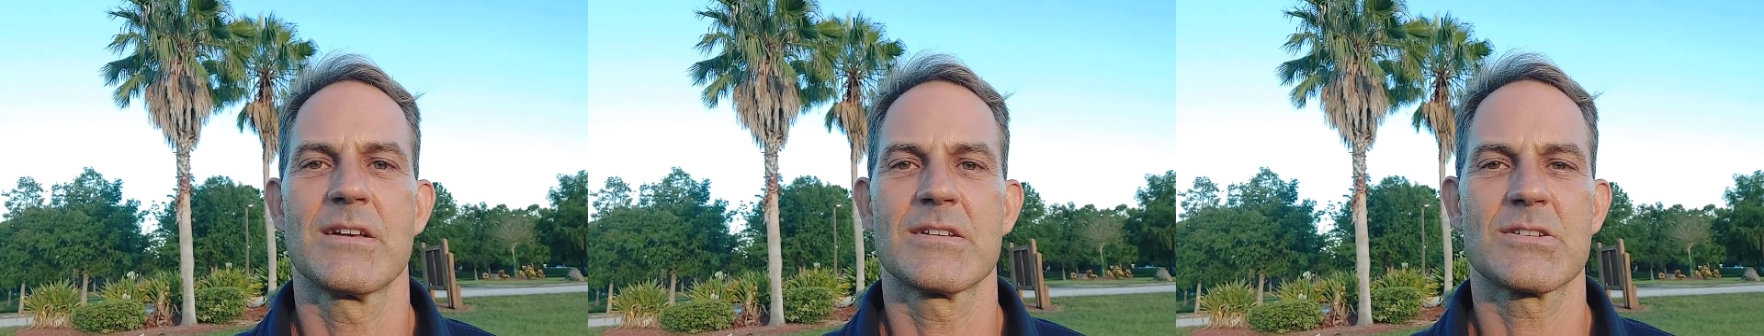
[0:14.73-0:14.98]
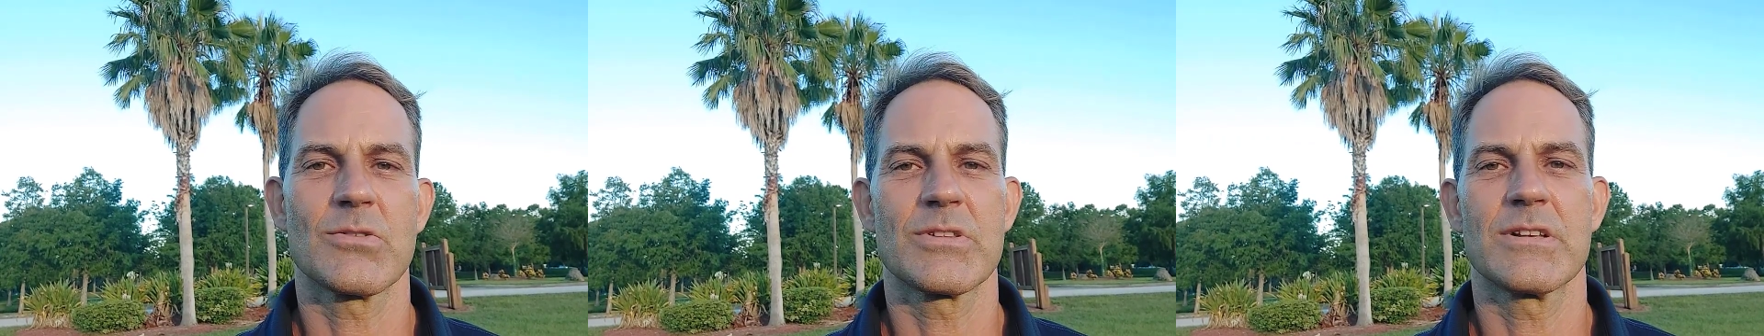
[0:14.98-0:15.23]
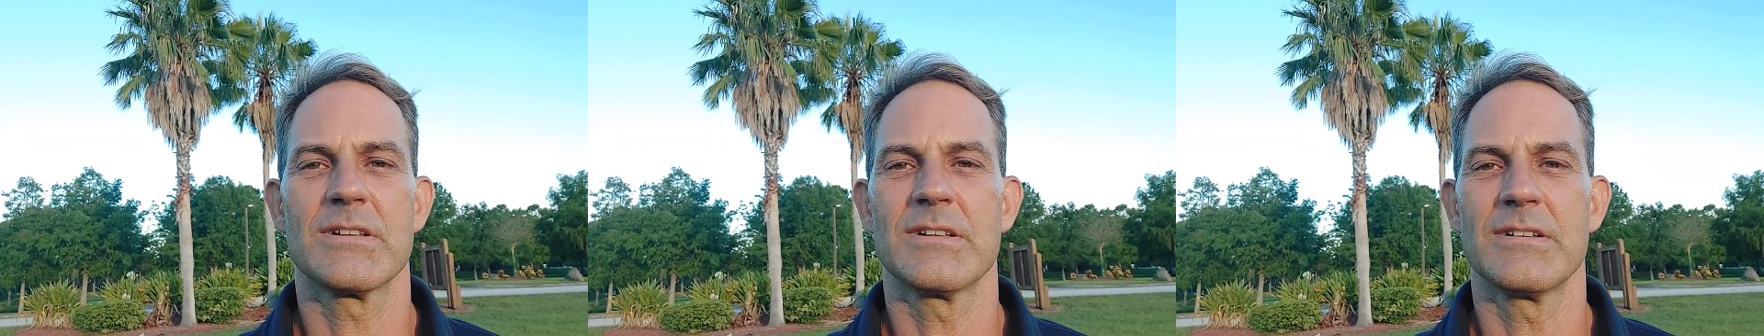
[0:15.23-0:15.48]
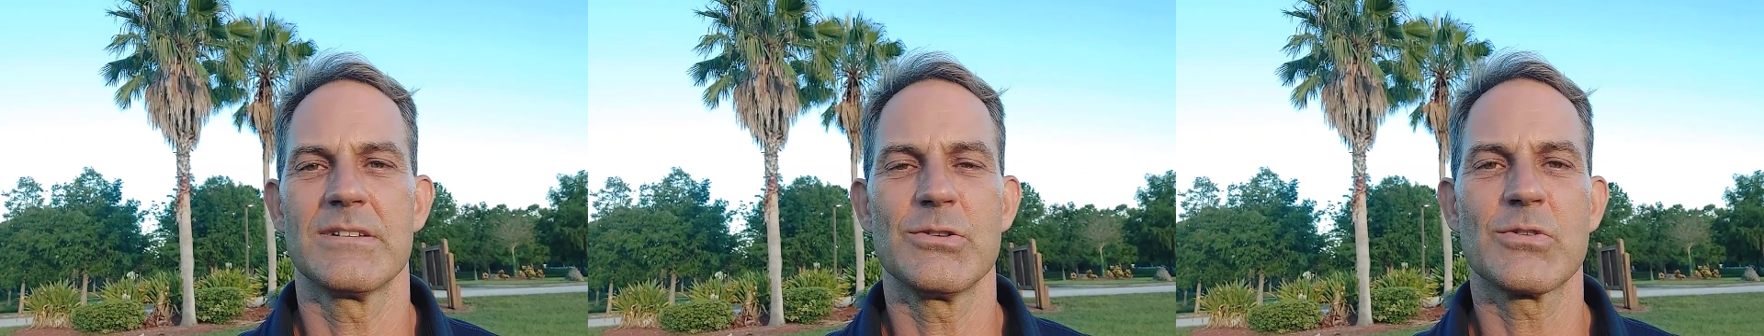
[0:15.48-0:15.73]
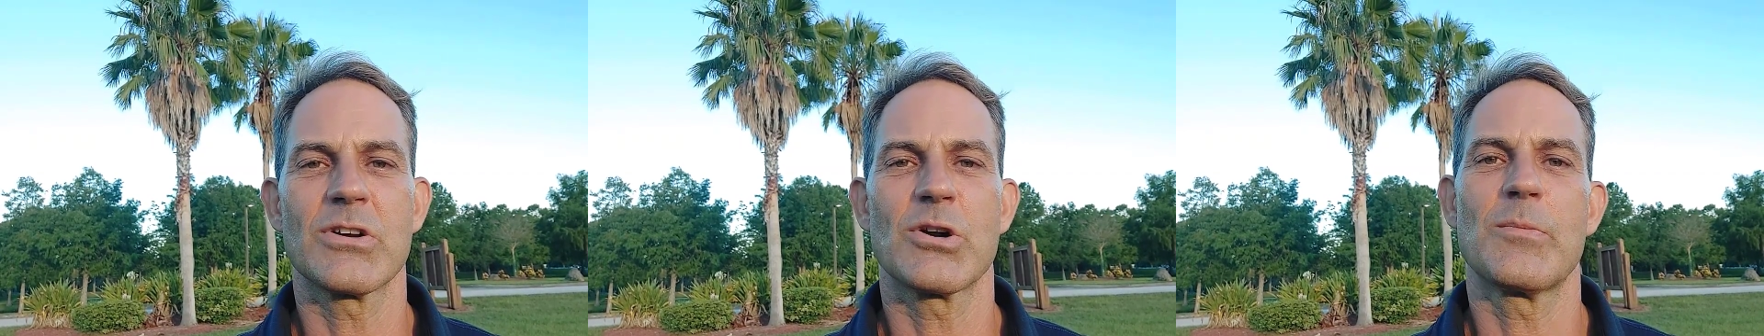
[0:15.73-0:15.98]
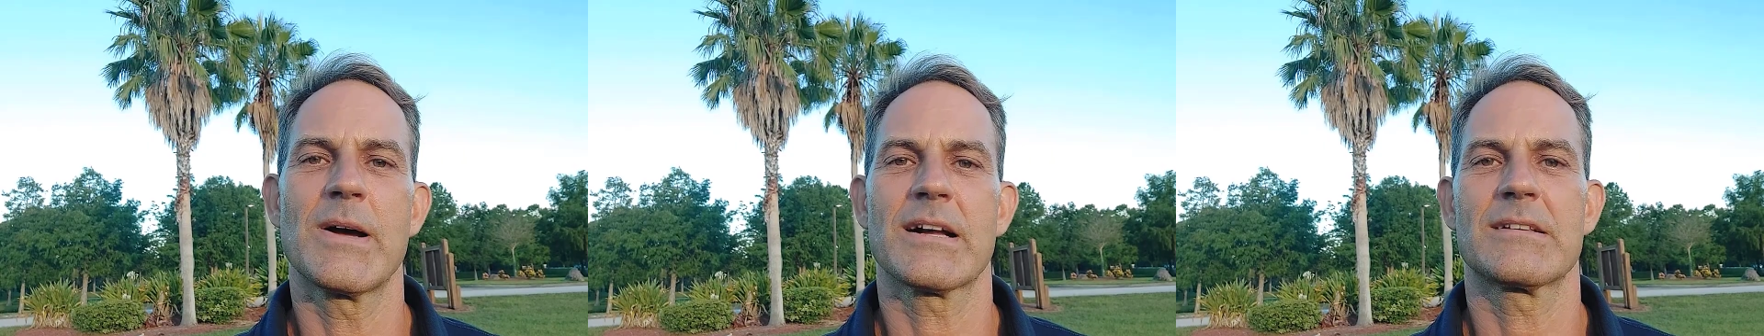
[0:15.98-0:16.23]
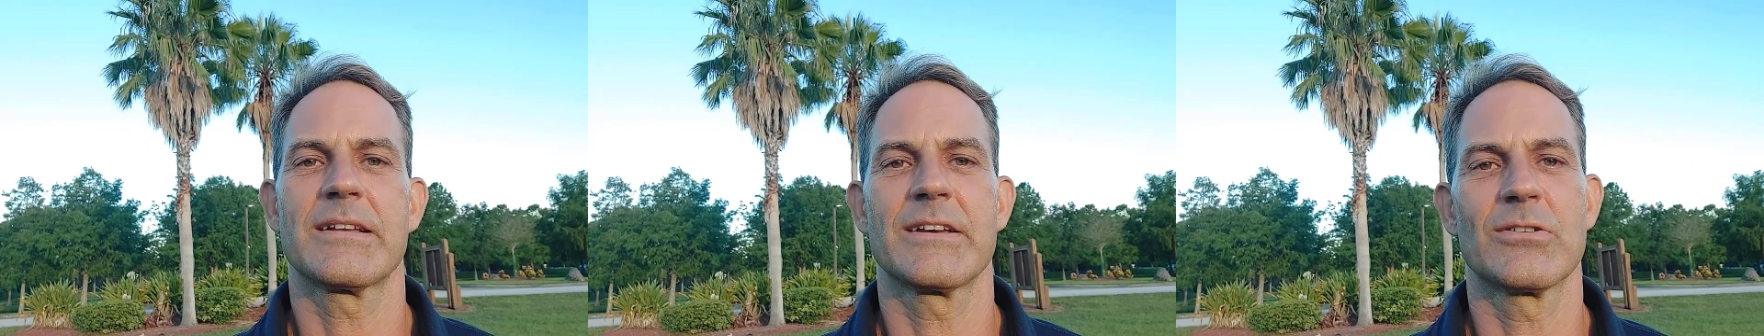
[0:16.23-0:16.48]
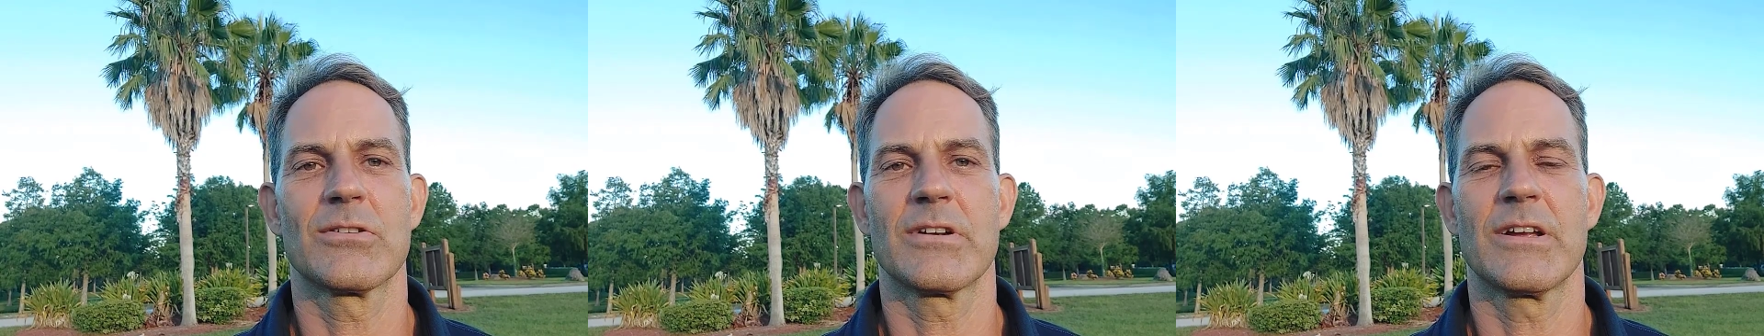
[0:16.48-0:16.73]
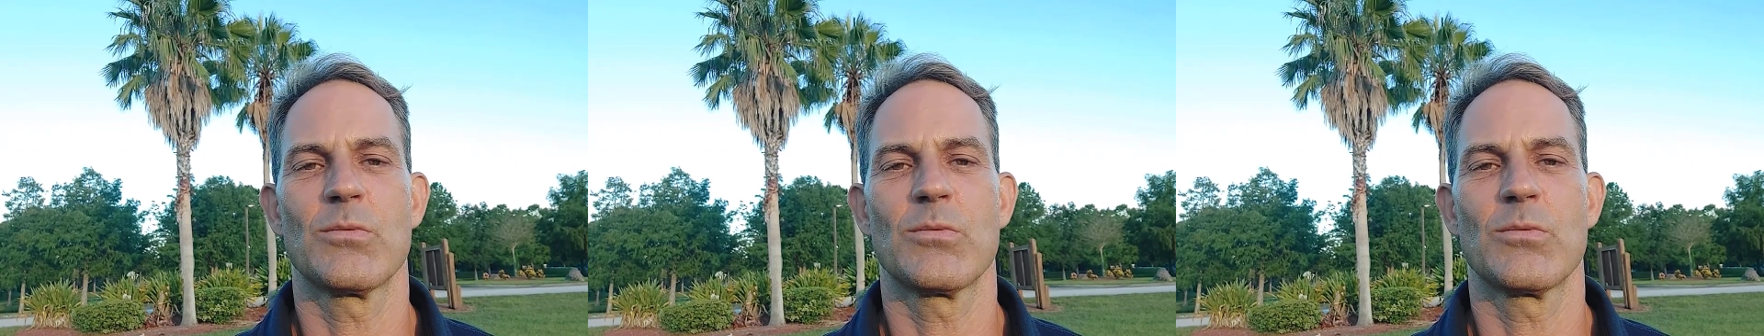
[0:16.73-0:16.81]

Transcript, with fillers: so that you can go back later